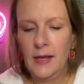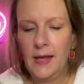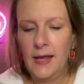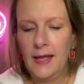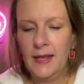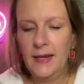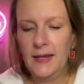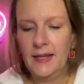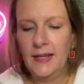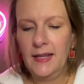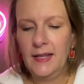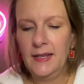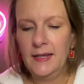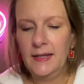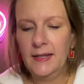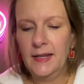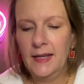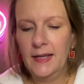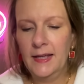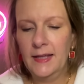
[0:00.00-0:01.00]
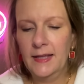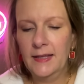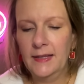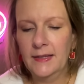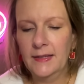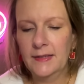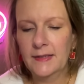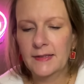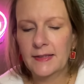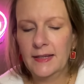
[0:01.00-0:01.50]
And it
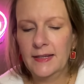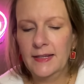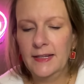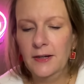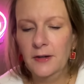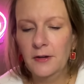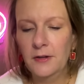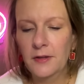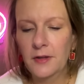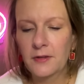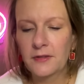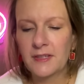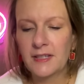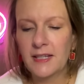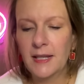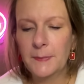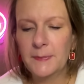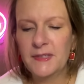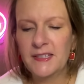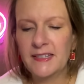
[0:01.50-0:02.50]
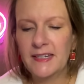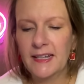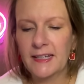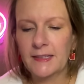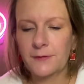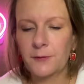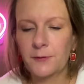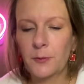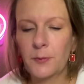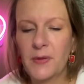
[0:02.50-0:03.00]
is, and here are those
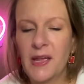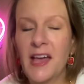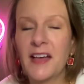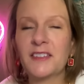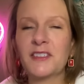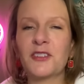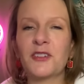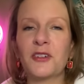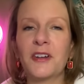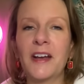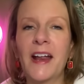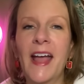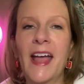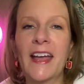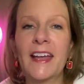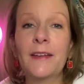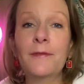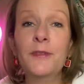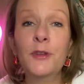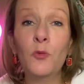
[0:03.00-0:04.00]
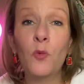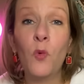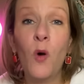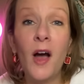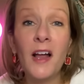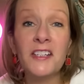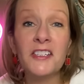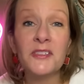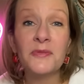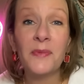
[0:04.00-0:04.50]
lipsticks from yesterday. If you
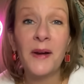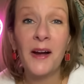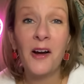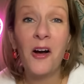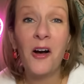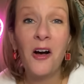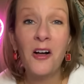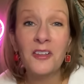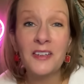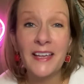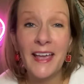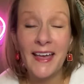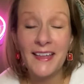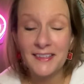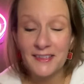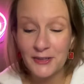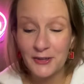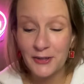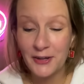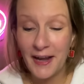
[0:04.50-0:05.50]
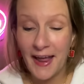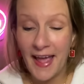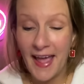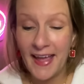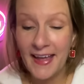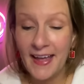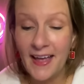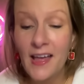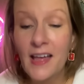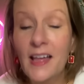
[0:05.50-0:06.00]
watched my haul
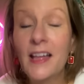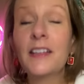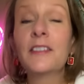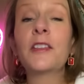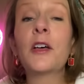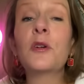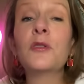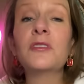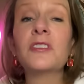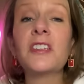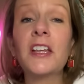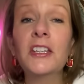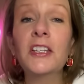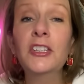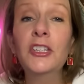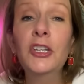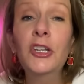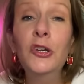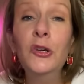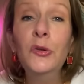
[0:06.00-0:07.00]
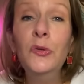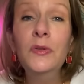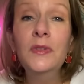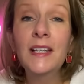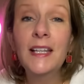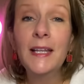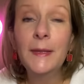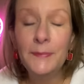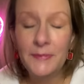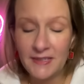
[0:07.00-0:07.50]
yesterday, those nude
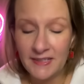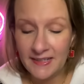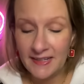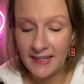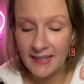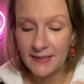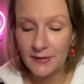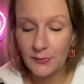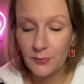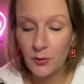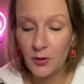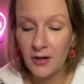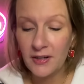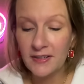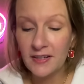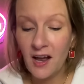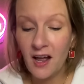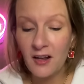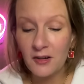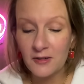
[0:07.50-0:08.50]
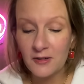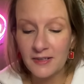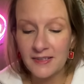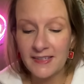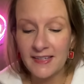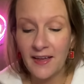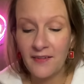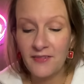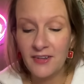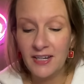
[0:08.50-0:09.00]
lipsticks were
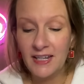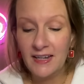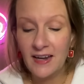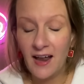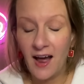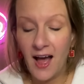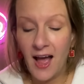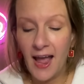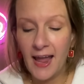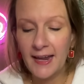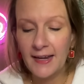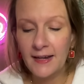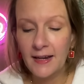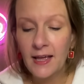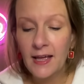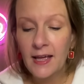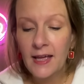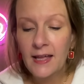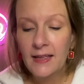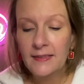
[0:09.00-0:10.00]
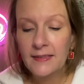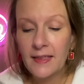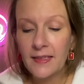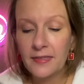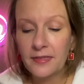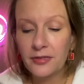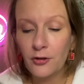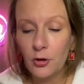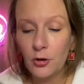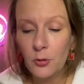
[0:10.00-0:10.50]
$1.79. The
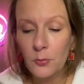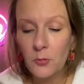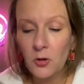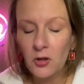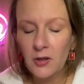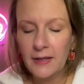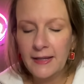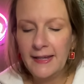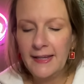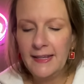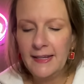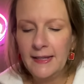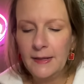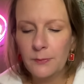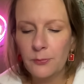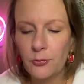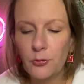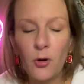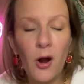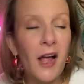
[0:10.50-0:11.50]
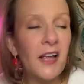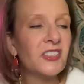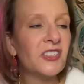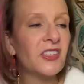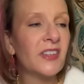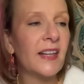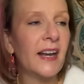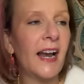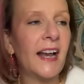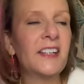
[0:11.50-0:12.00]
thermal heated brush
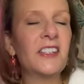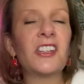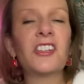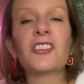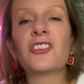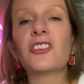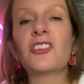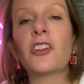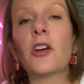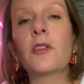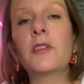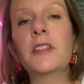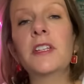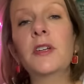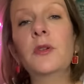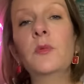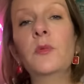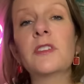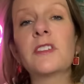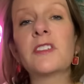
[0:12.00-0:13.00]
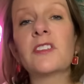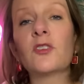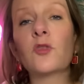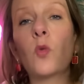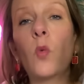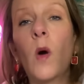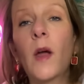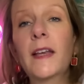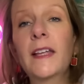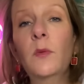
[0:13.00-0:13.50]
that I just showed you was
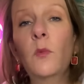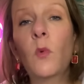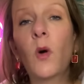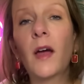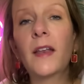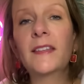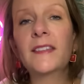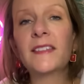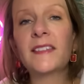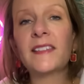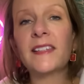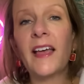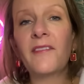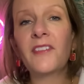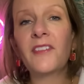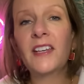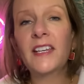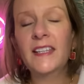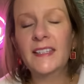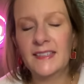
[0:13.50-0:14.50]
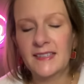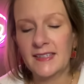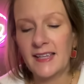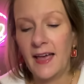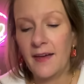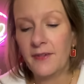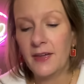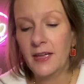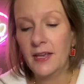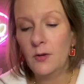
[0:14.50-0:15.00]

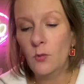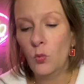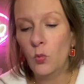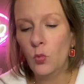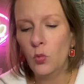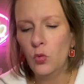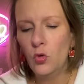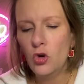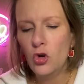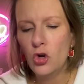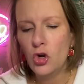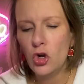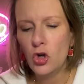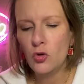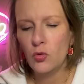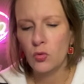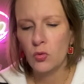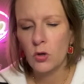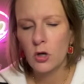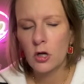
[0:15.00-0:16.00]
$21.77. Woo!